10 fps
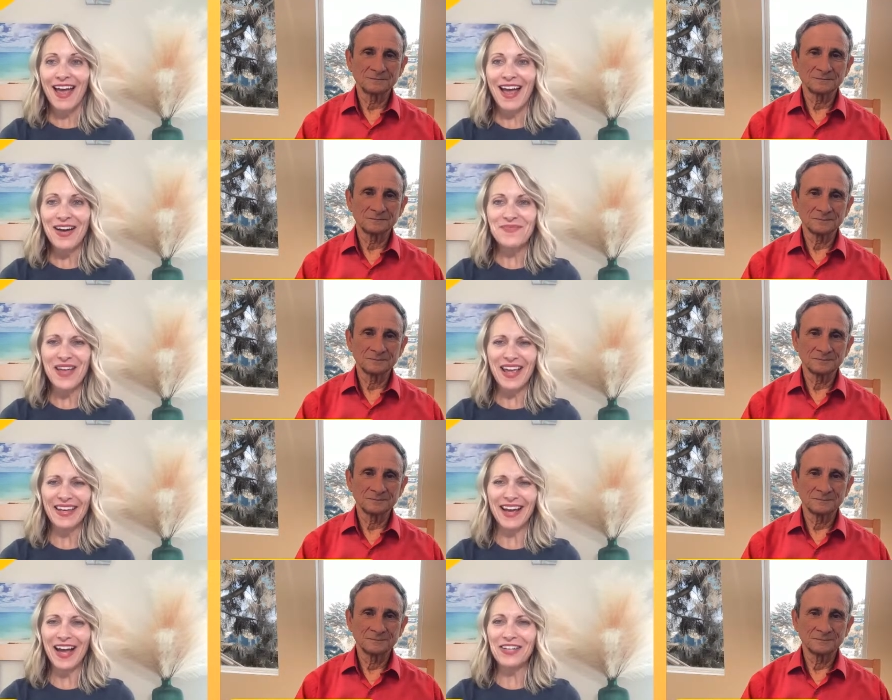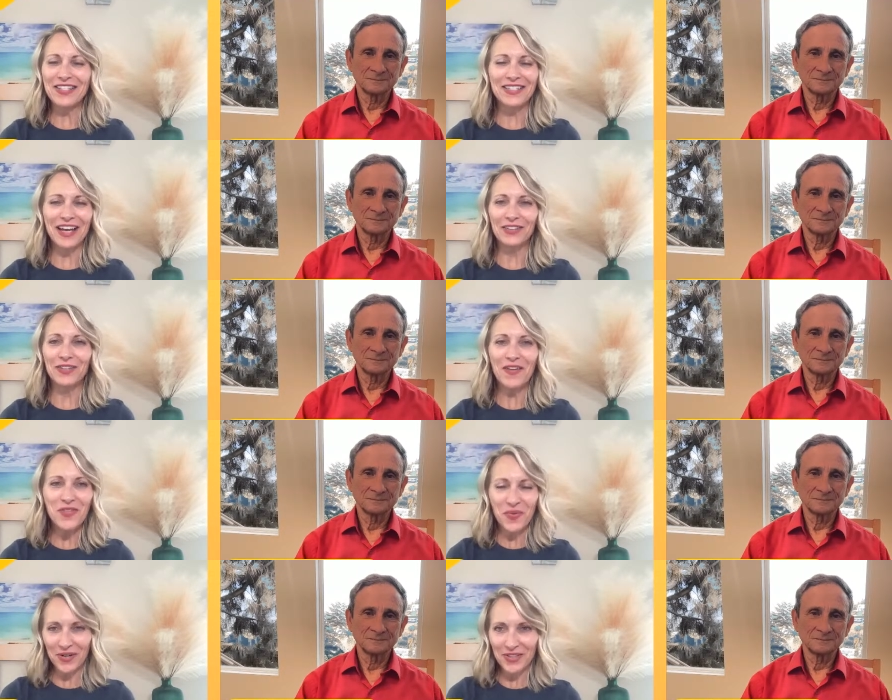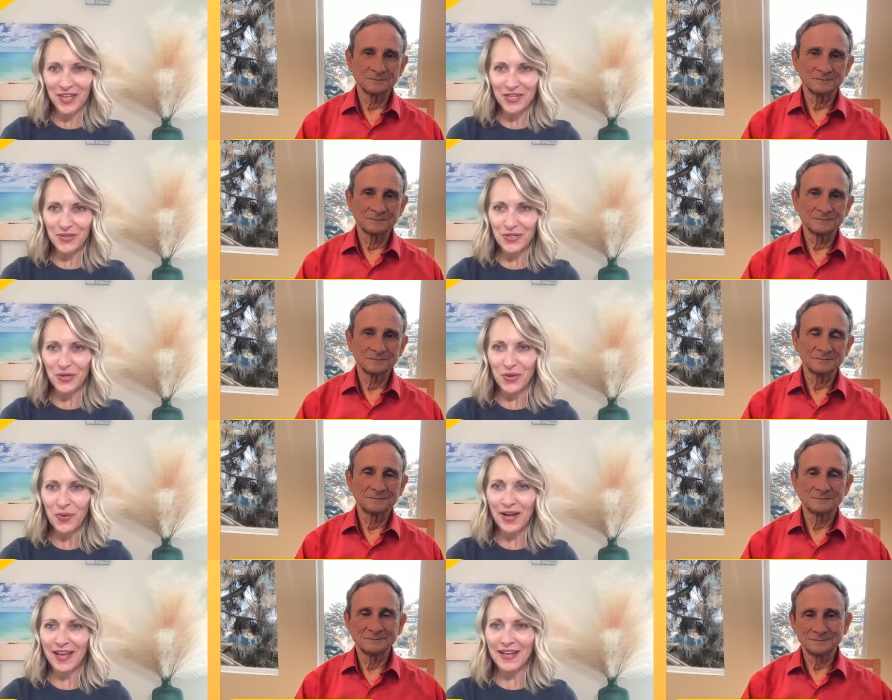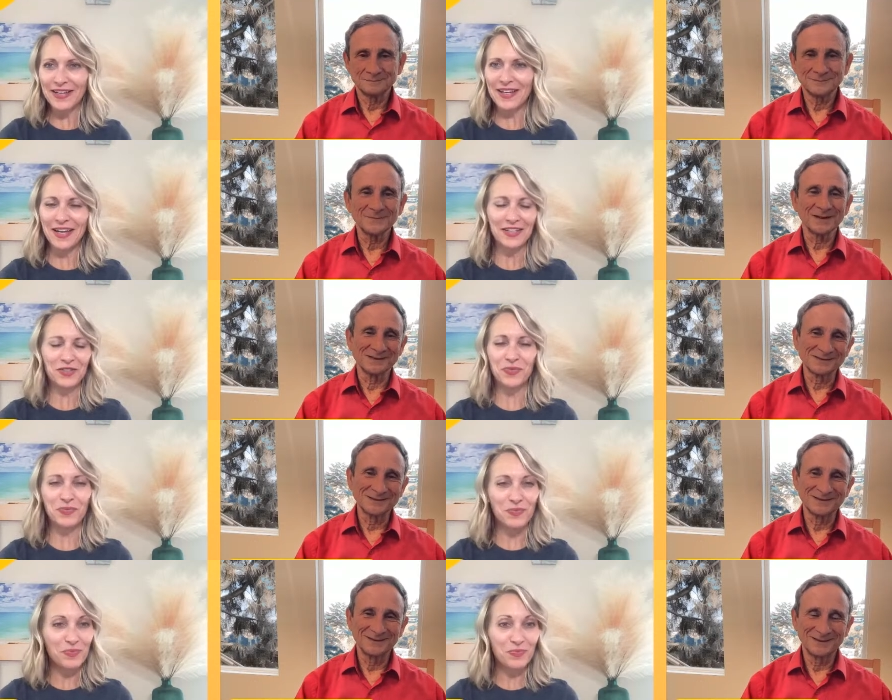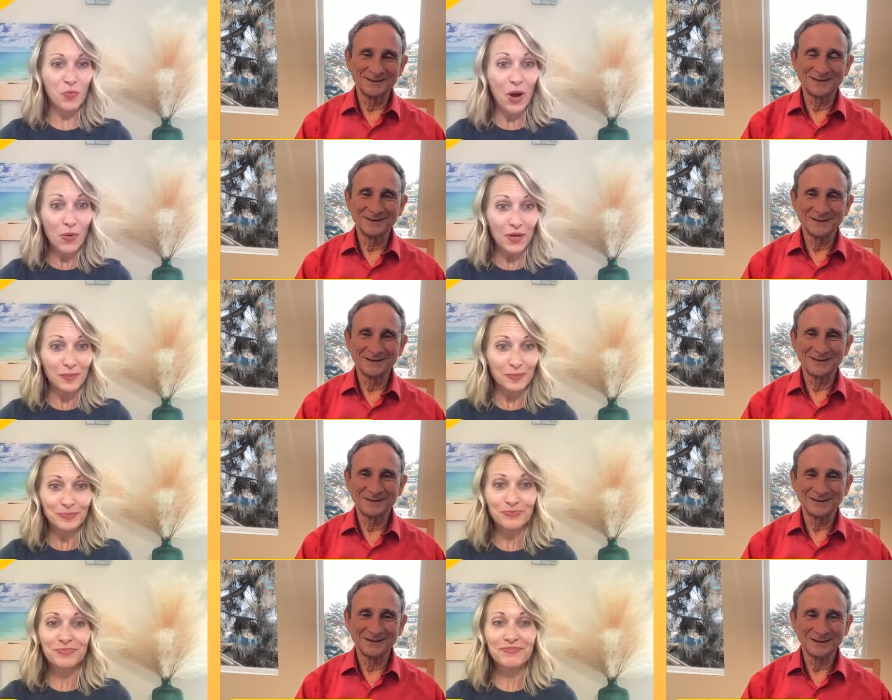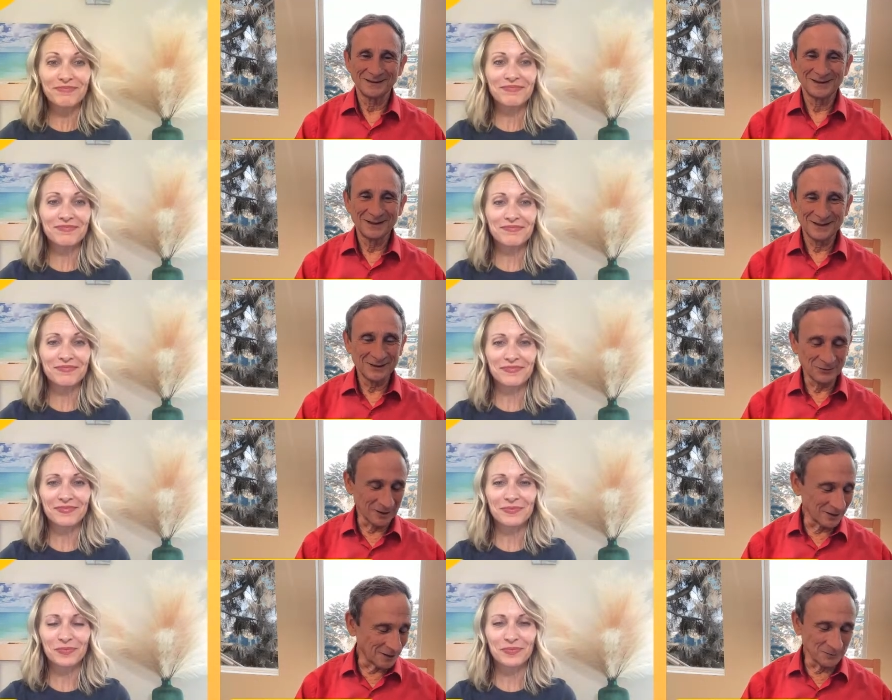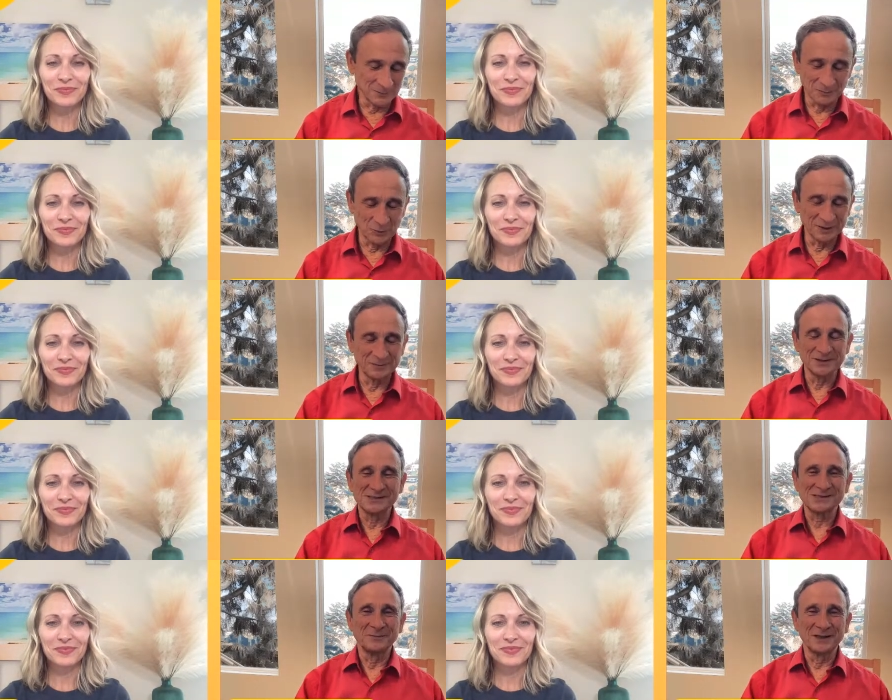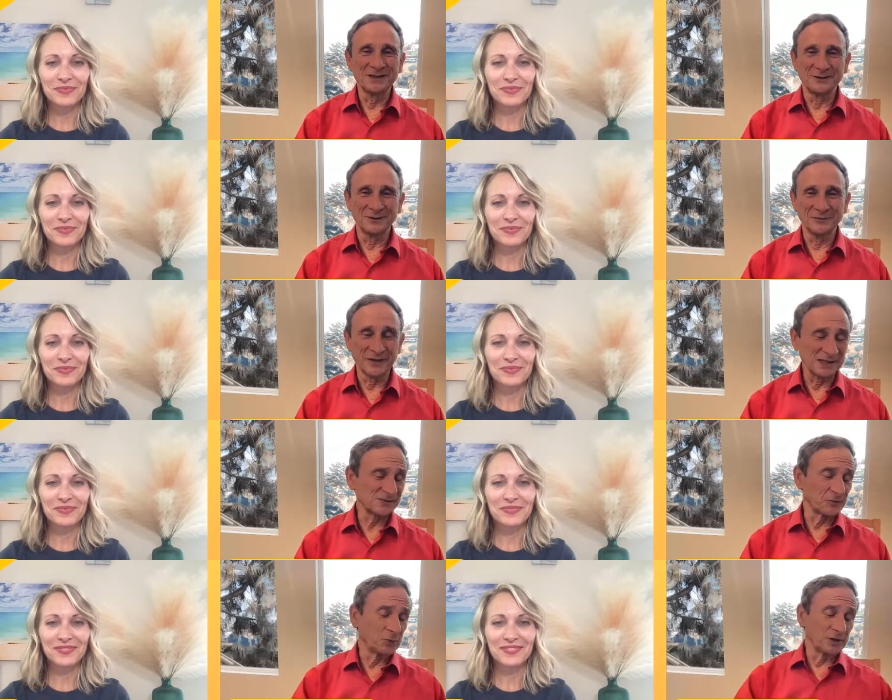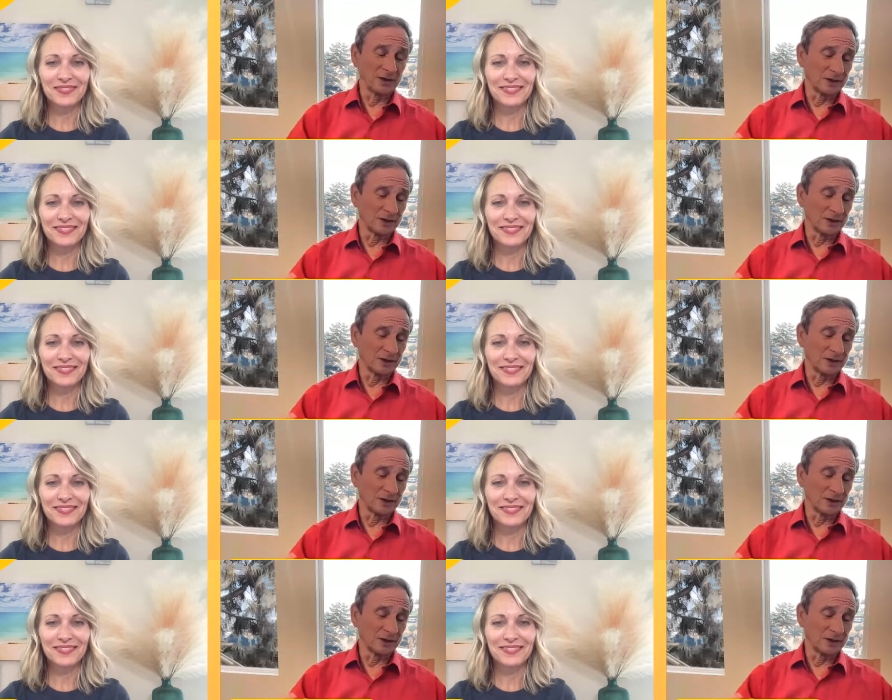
Speaker 1: Um, and I just, I love the work that you do and welcome.
Speaker 2: Well, I'm, I'm really pleased to be here and thanks for putting